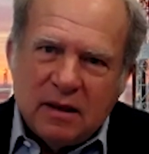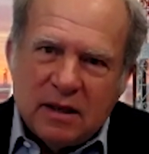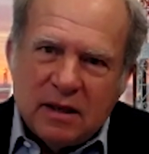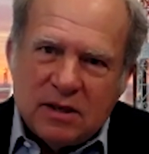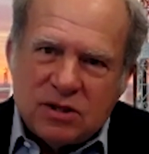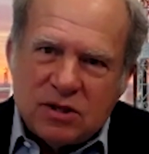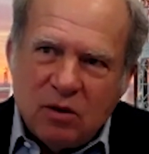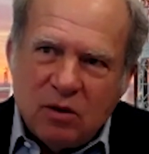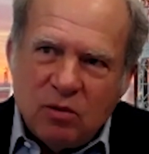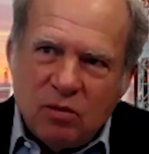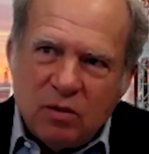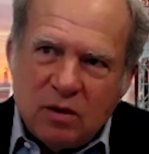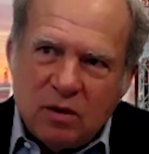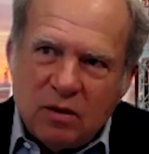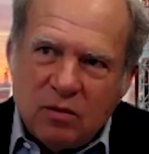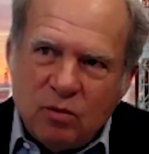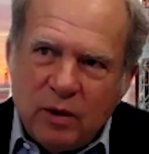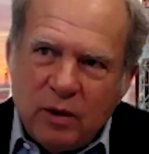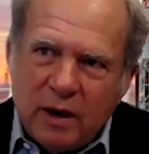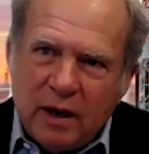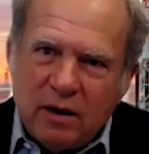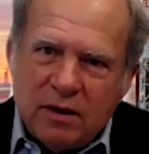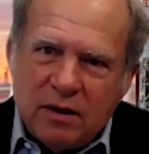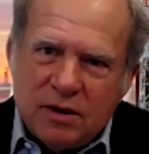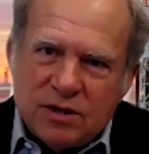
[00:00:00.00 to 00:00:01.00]
And so
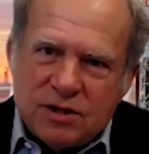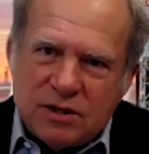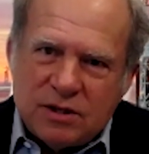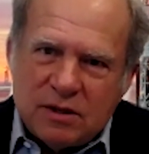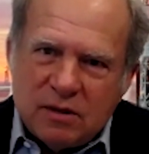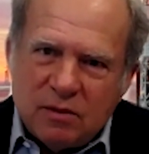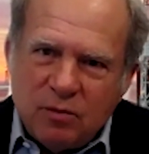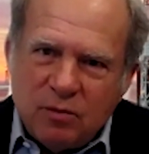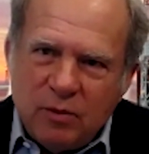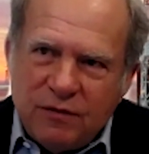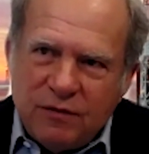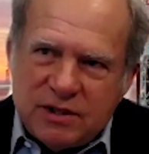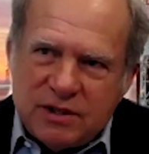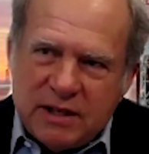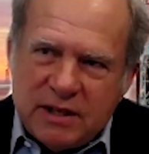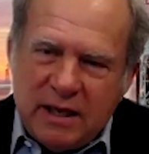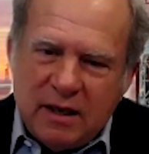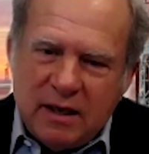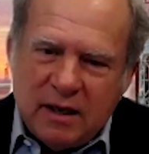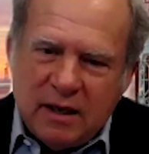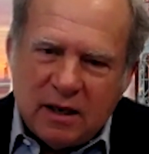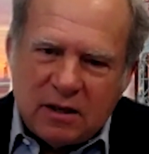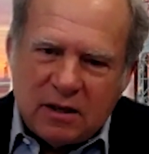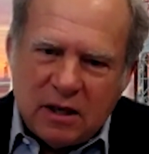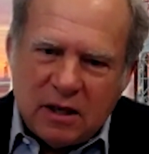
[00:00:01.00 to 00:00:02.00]
we've
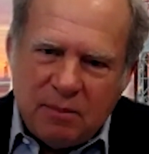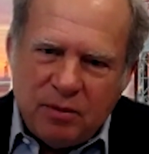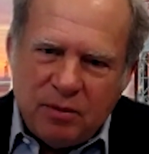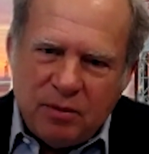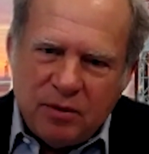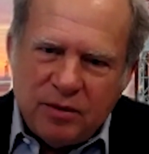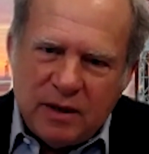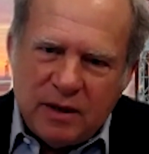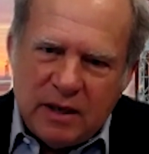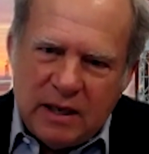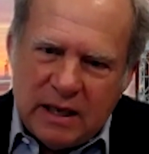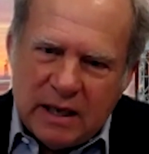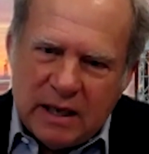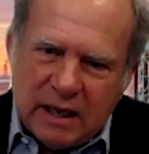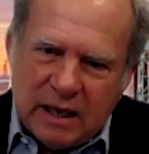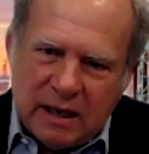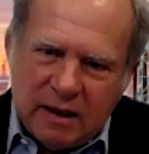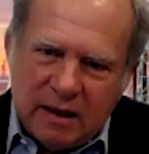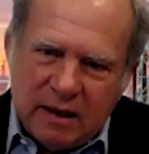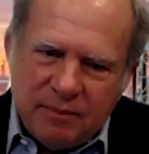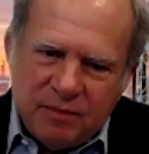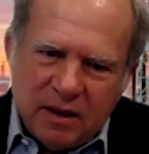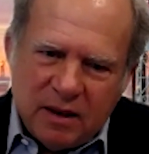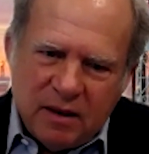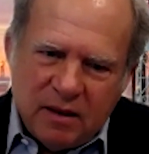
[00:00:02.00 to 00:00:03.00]
seen a couple of
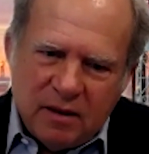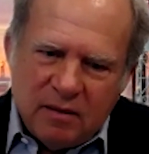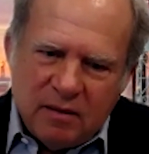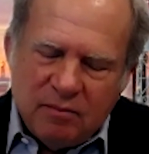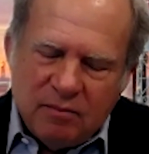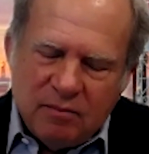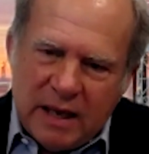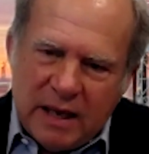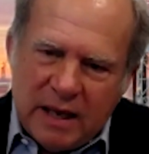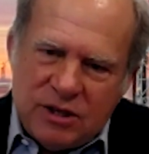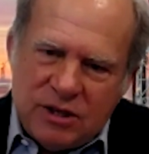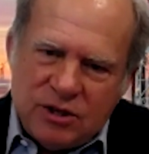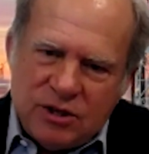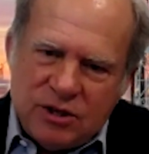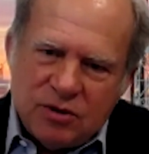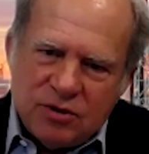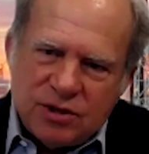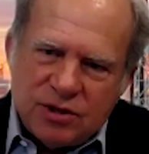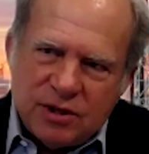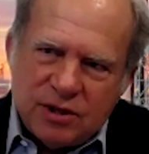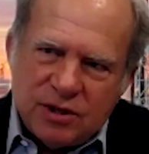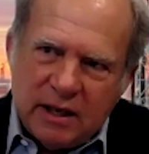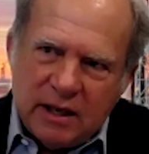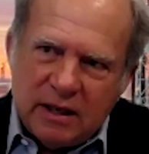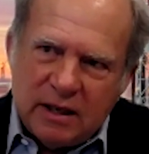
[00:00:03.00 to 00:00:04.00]
the
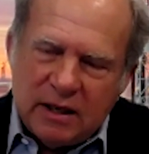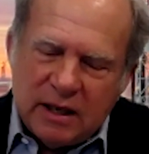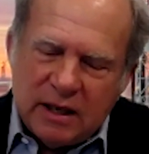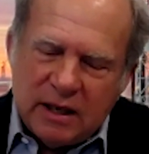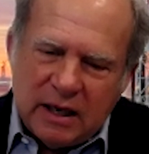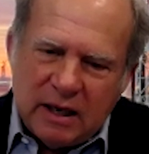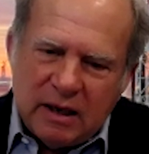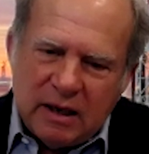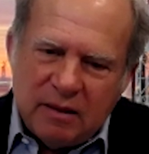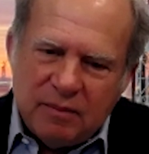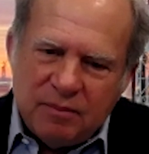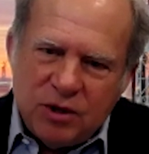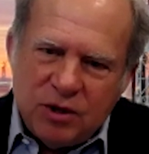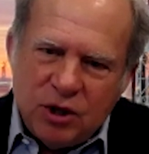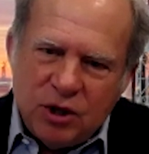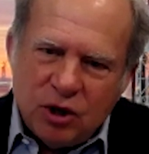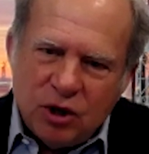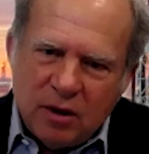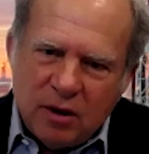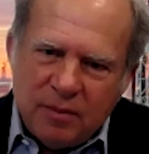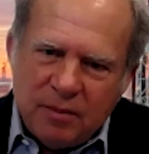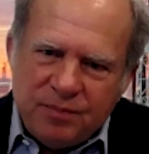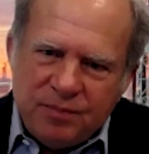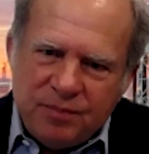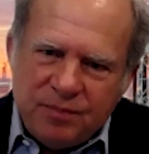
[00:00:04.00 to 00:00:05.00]
majors in
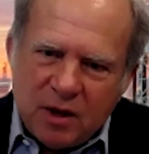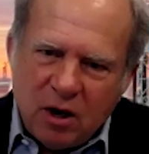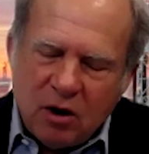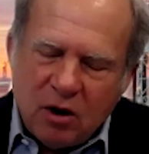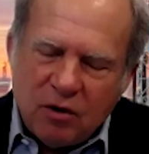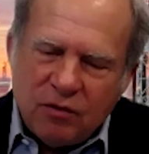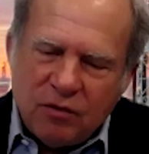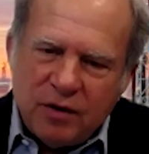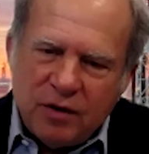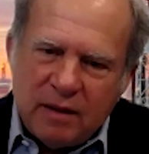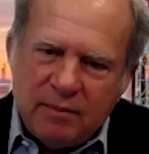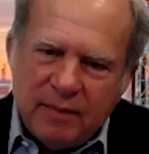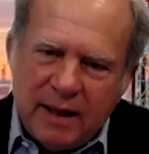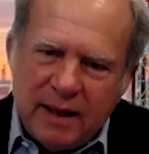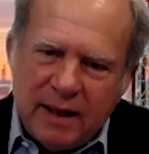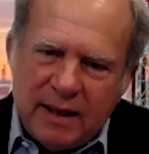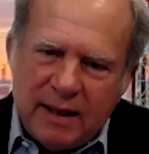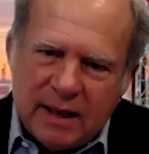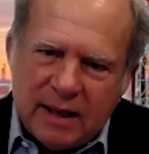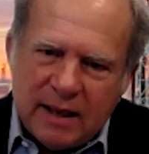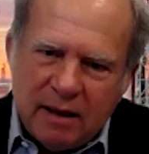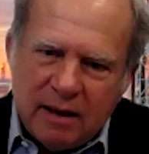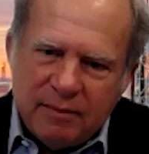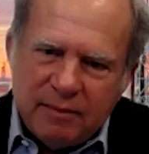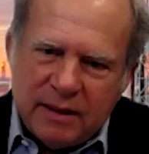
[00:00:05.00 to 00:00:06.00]
Europe already made
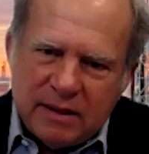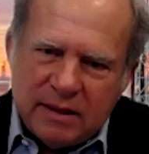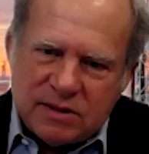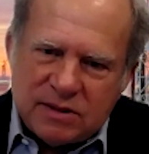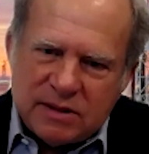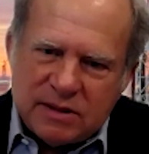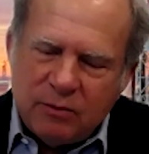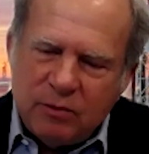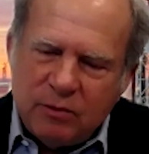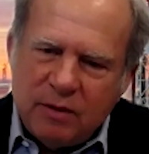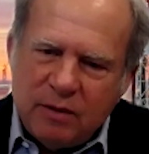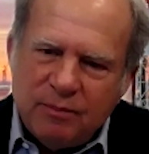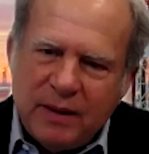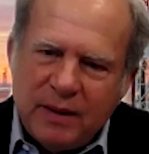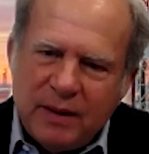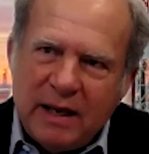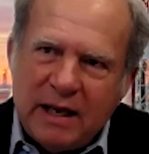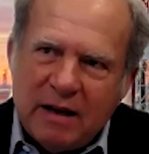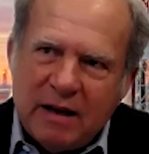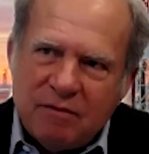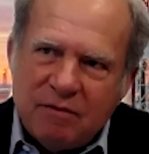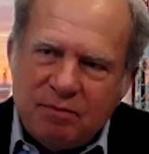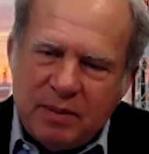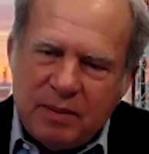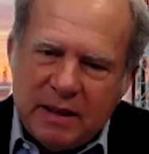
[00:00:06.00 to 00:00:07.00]
comments that we may
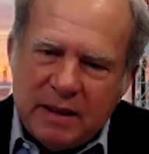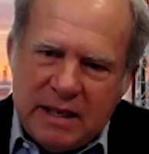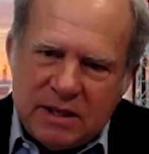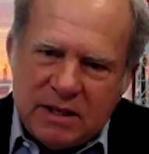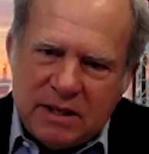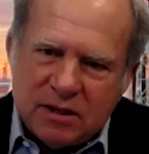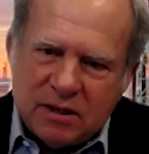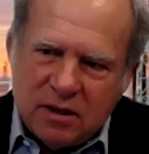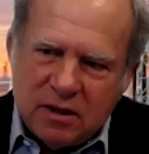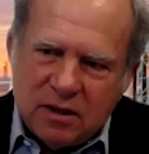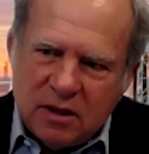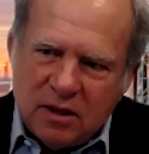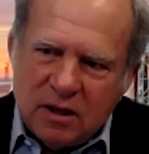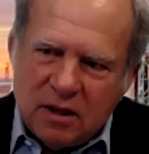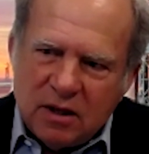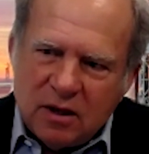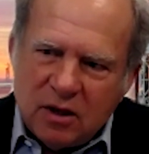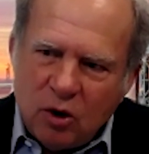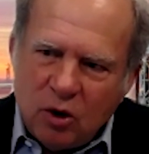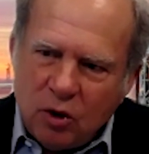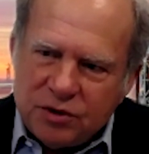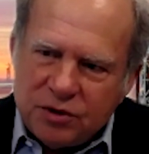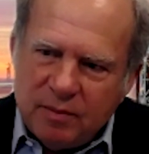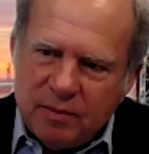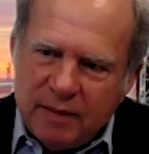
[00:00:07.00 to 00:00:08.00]
have peaked
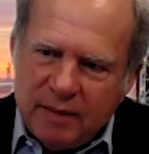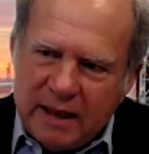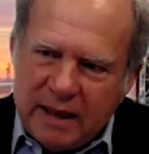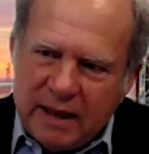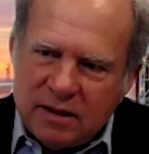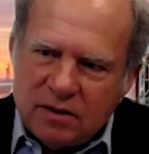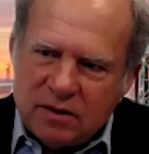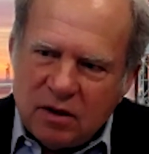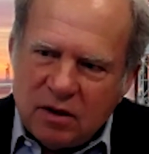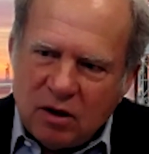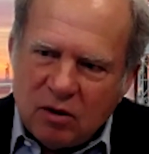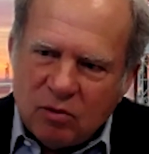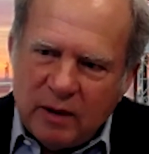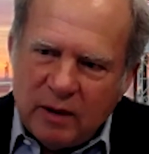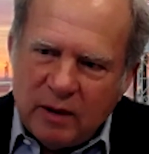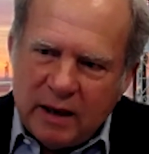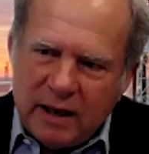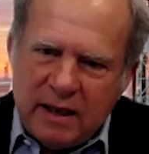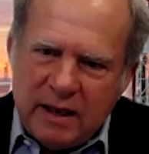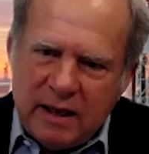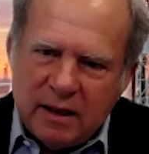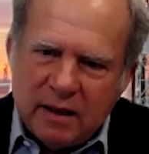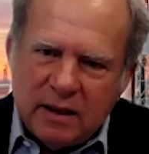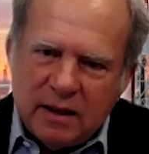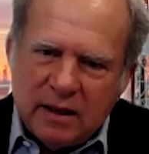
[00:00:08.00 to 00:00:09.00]
oil demand
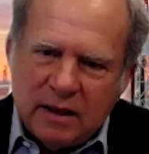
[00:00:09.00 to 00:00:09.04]
already.